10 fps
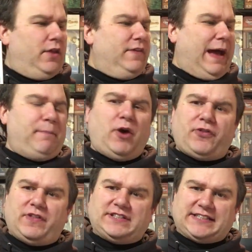Now,
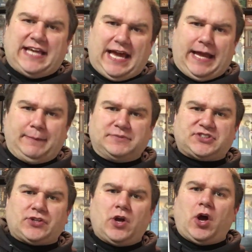both of these
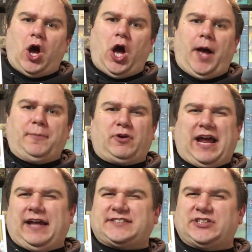games, you're
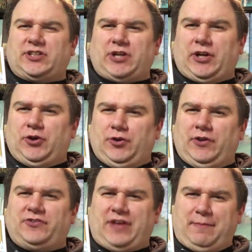kind of essentially trying to do
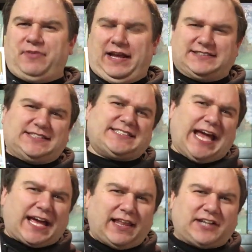the same thing. It's a
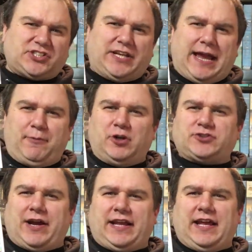set collection game where you're
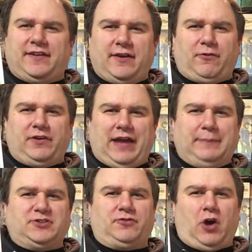trying to get different
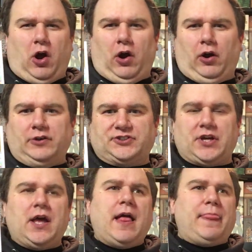types of
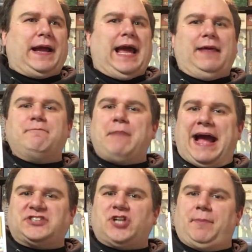cards that kind of
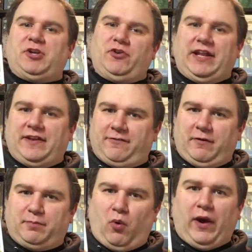match up, and you get
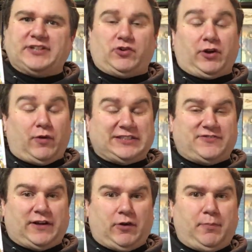different points or
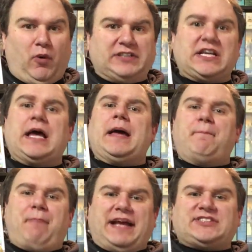increased victory points
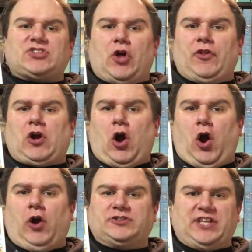based on the
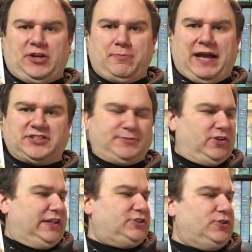cards that you match up.
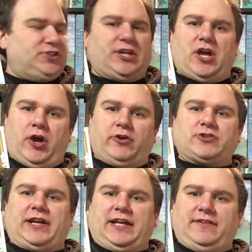So in Sushi Go, you're
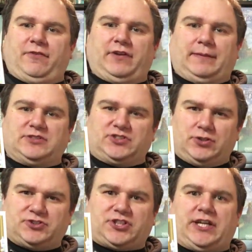trying to get different types of
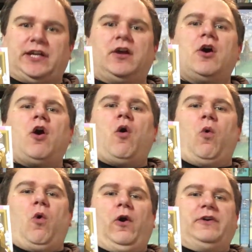sushi
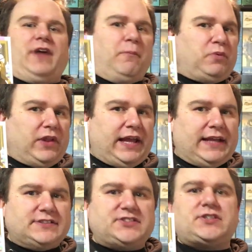or
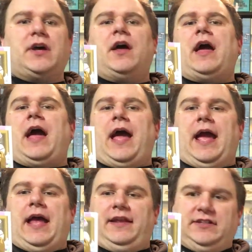dumplings,
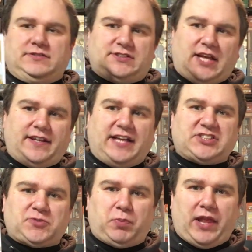and in Sunday
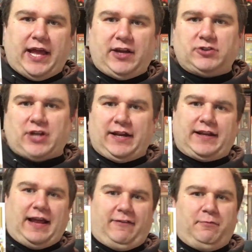Split, you're trying
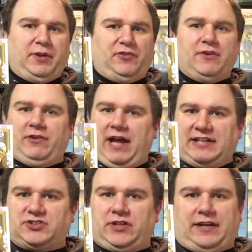to kind of build different
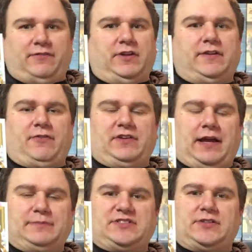different
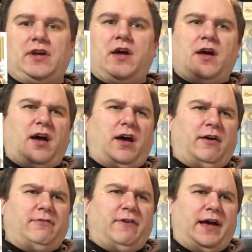types
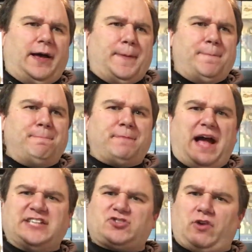of ice